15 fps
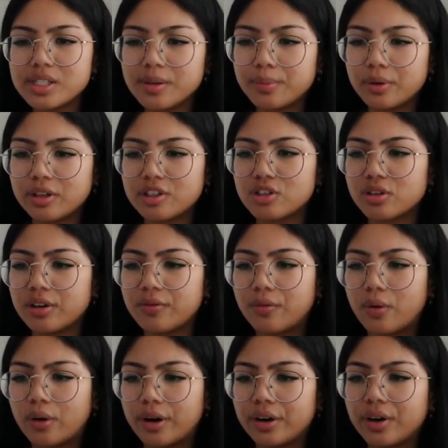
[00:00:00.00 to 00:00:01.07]
simple and
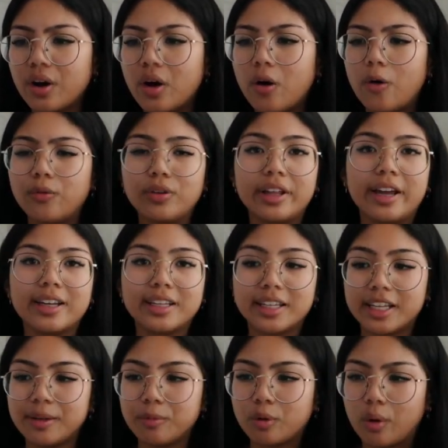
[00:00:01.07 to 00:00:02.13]
straightforward. Hopefully I can
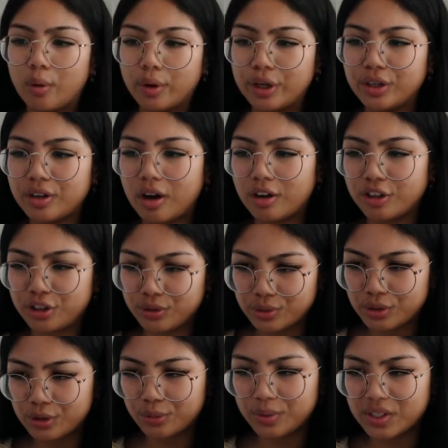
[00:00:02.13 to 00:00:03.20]
keep growing on
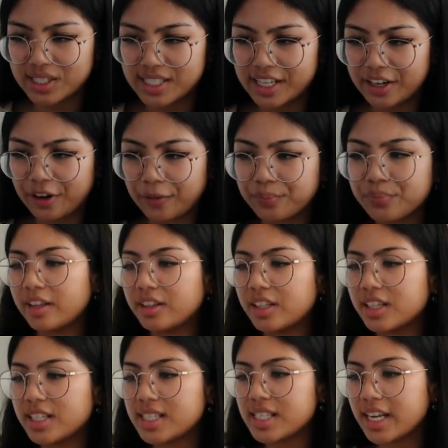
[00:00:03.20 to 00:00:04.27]
YouTube this year. And
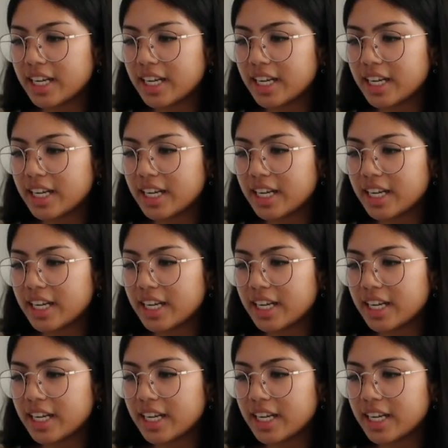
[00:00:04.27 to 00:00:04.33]
then this